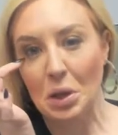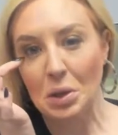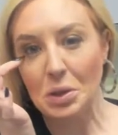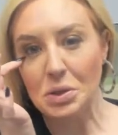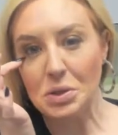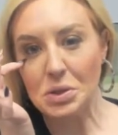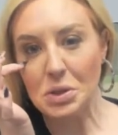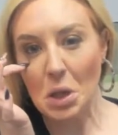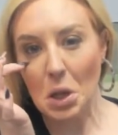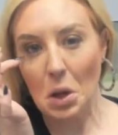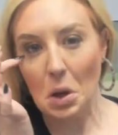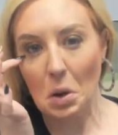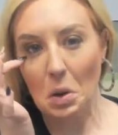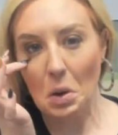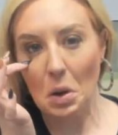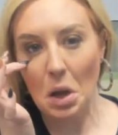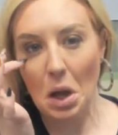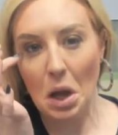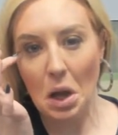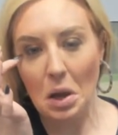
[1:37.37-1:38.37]

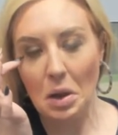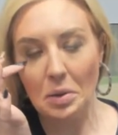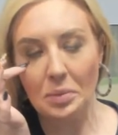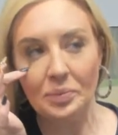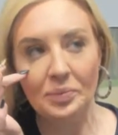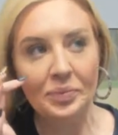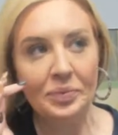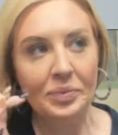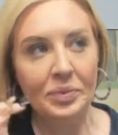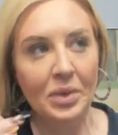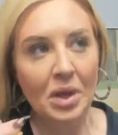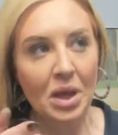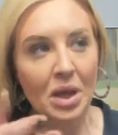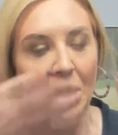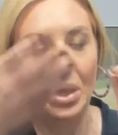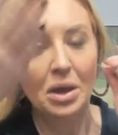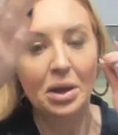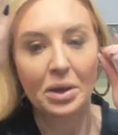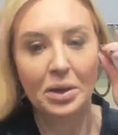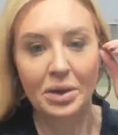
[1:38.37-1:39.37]
So um,
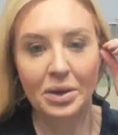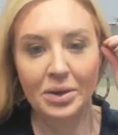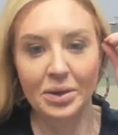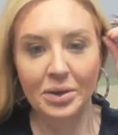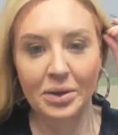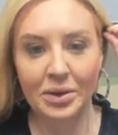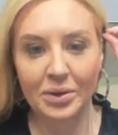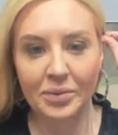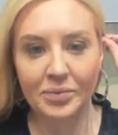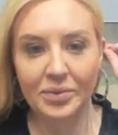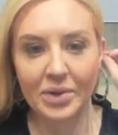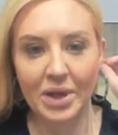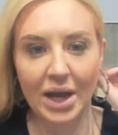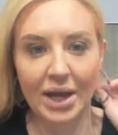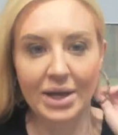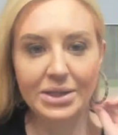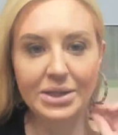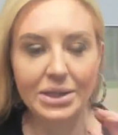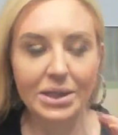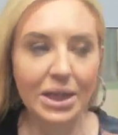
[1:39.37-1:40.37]
I
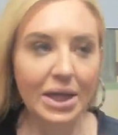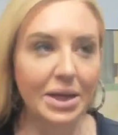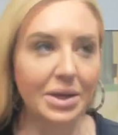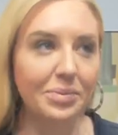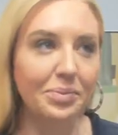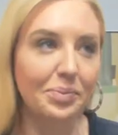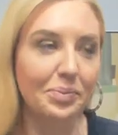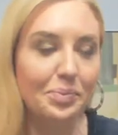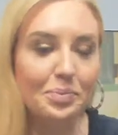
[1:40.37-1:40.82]
had to like